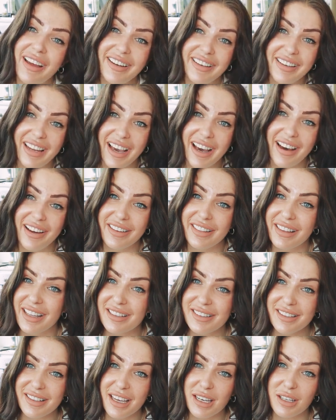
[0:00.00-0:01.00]
Now
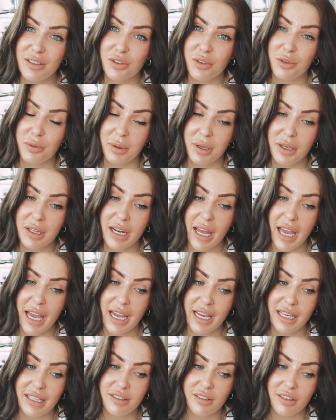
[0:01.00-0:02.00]
let's get into it
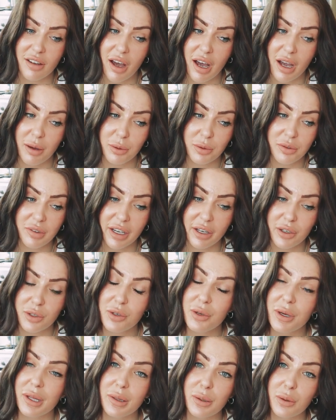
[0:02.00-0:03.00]
and I will tell
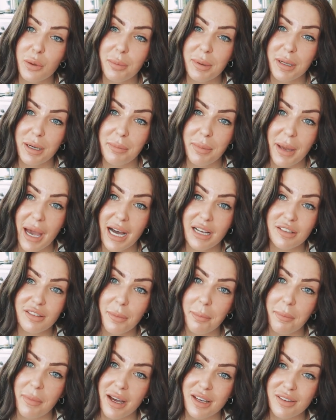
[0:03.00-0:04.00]
you a little bit
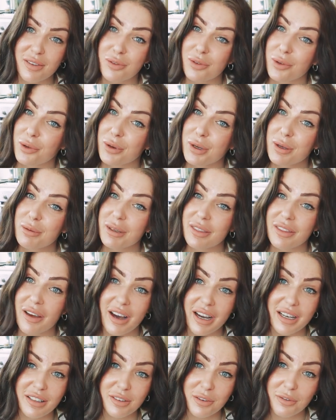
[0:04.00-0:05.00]
about my story with
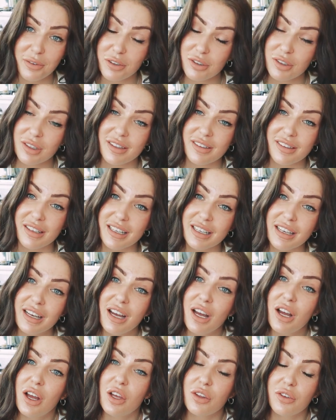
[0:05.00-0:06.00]
iron deficiency.
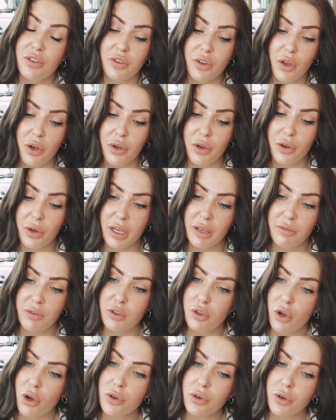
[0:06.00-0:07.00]
So if you
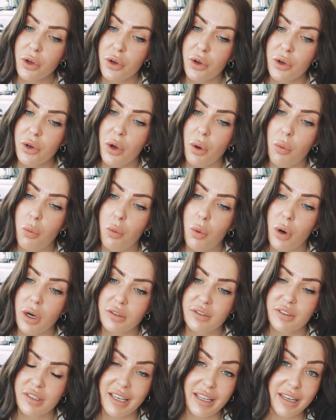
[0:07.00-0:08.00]
don't know
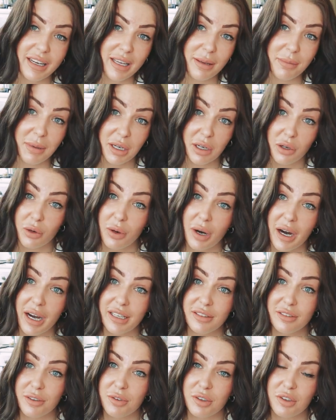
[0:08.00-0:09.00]
what anemia or
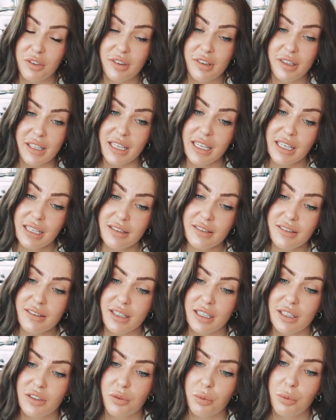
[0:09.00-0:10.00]
iron deficiency is,
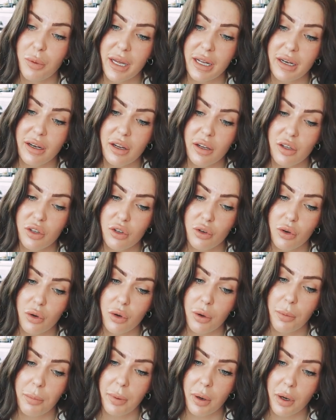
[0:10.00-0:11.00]
it's when
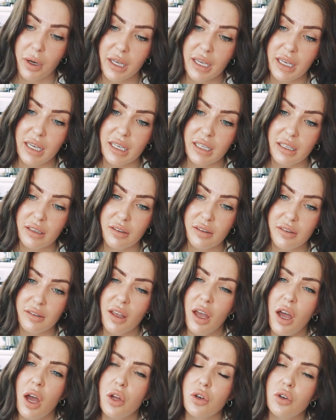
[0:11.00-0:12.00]
your body is
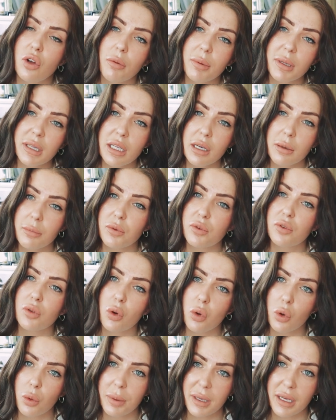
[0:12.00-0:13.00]
not really
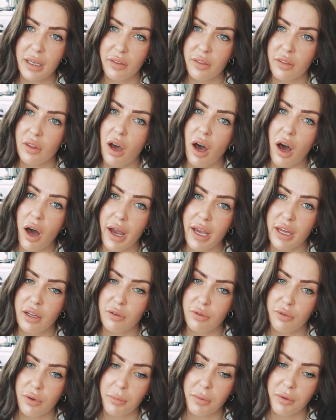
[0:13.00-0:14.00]
absorbing the
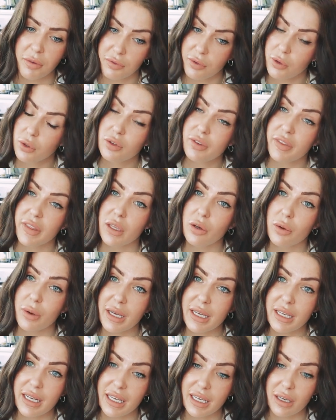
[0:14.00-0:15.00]
iron from the foods that you're
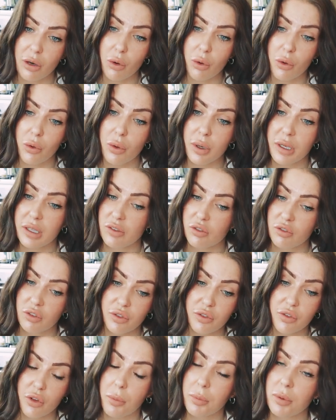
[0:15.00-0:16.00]
eating or it's
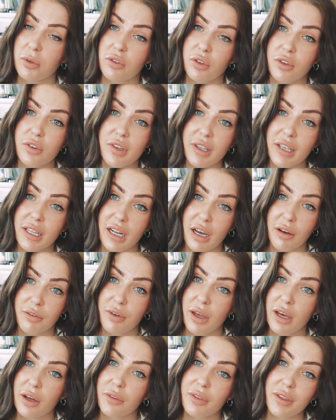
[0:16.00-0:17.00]
just not producing enough
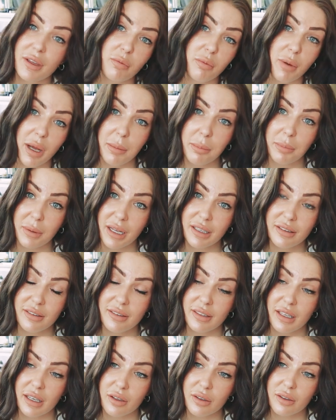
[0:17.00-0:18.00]
healthy red blood
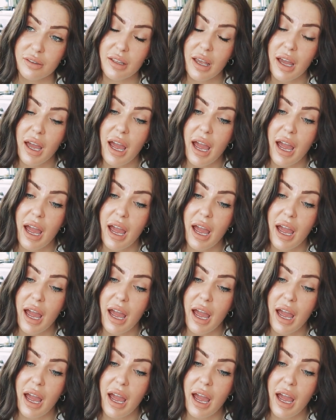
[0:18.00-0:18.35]
cells.